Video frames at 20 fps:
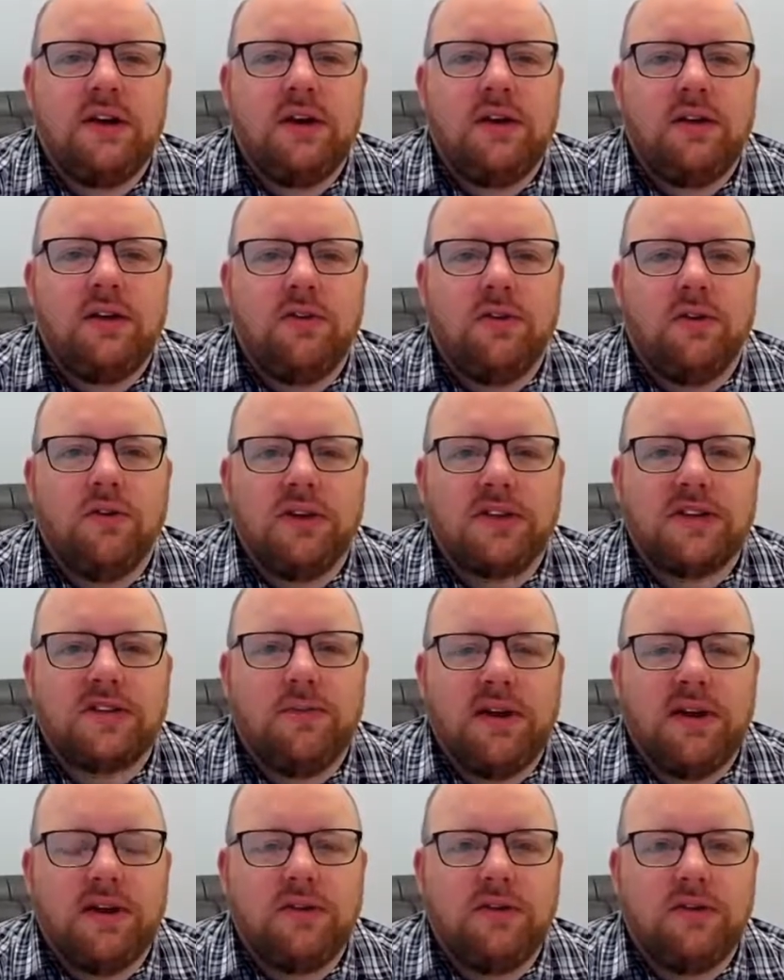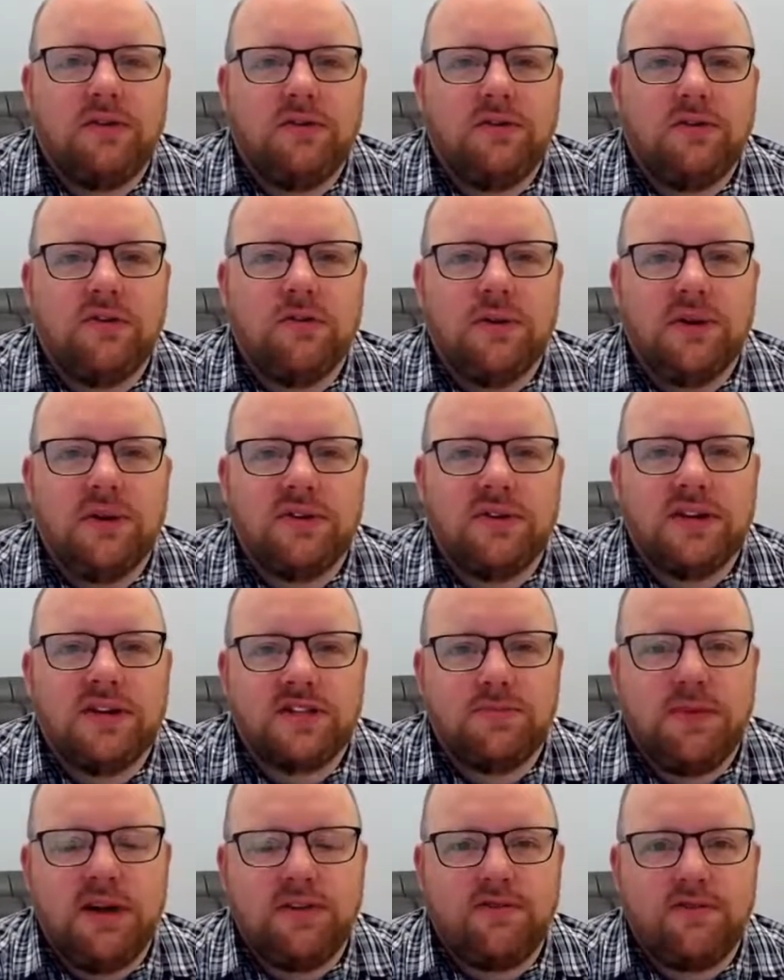you normally would
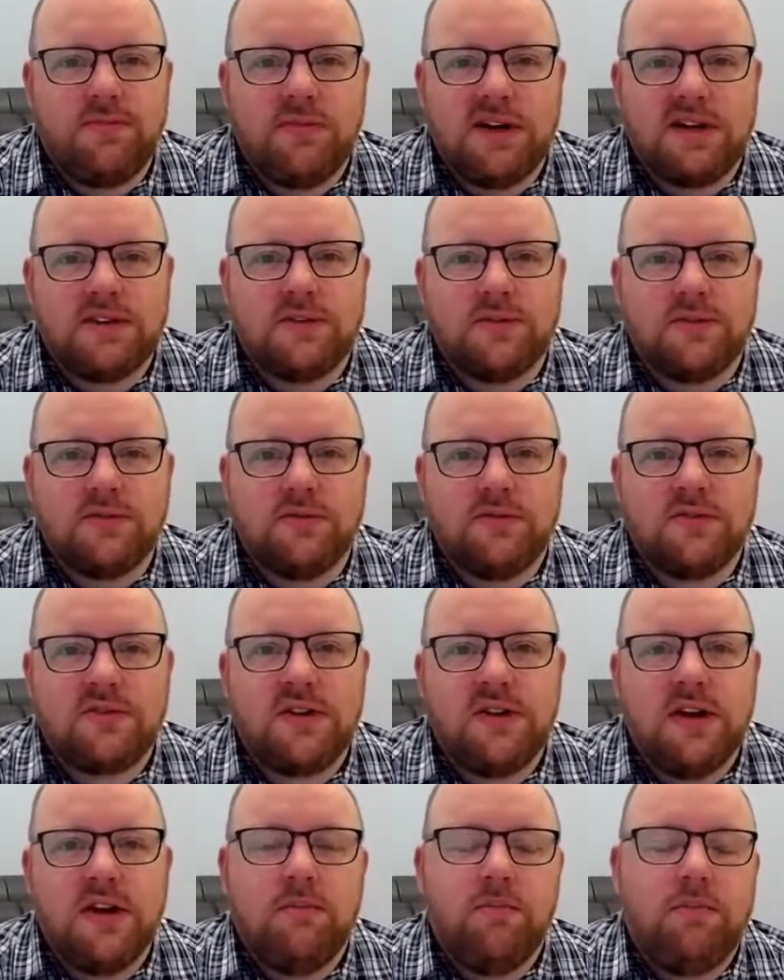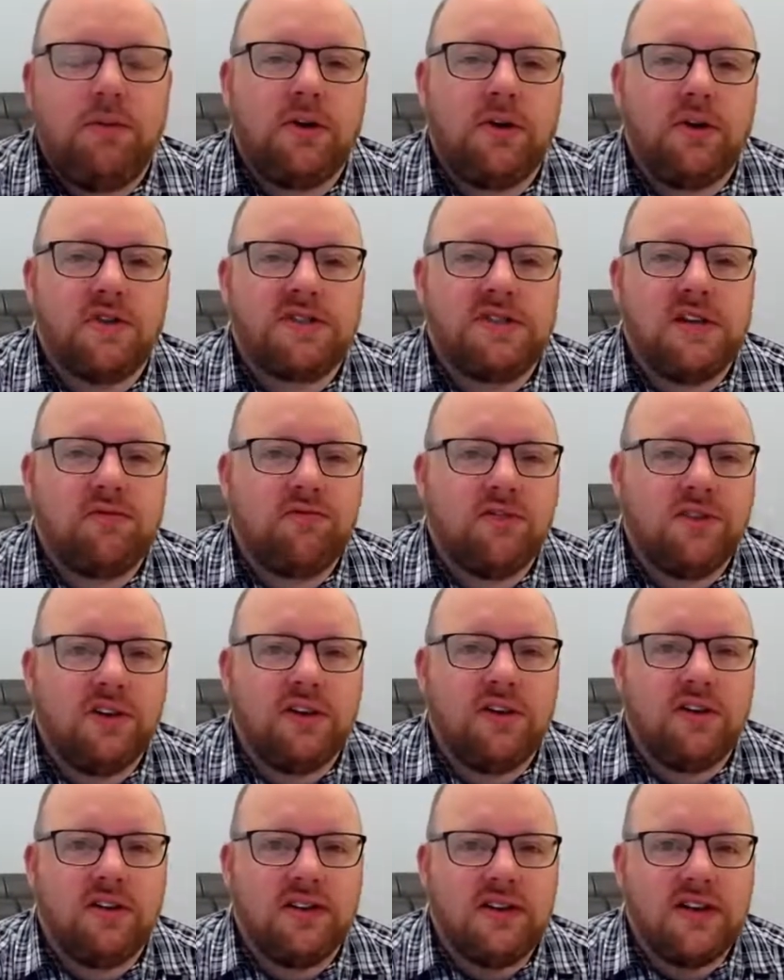expect from McDonald's, because they're running
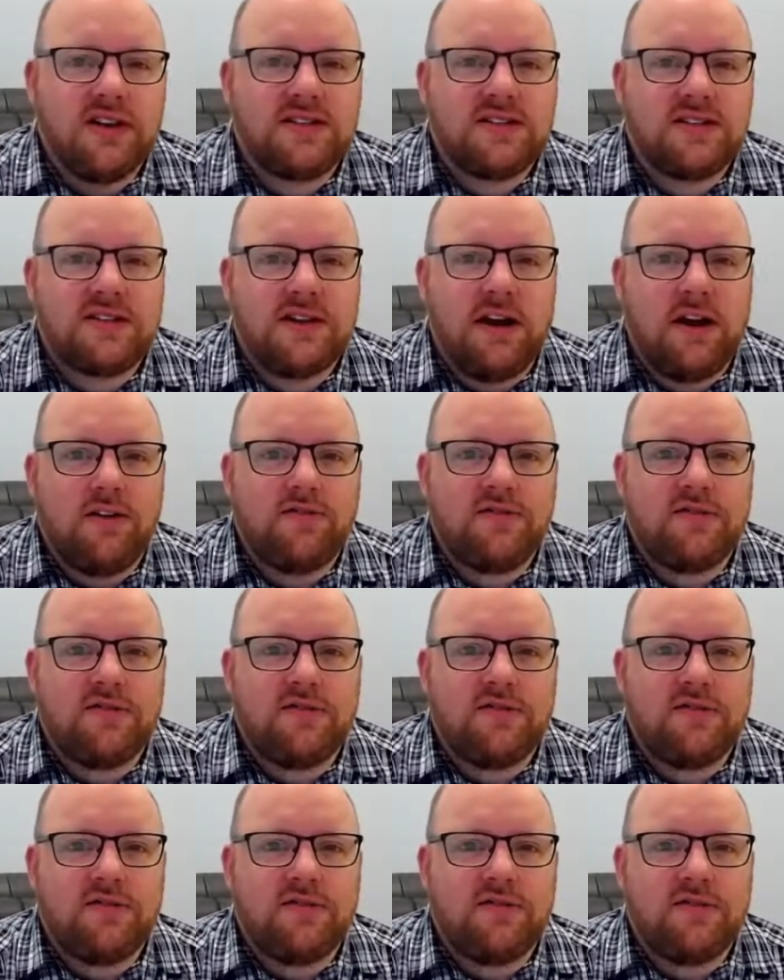on less staff to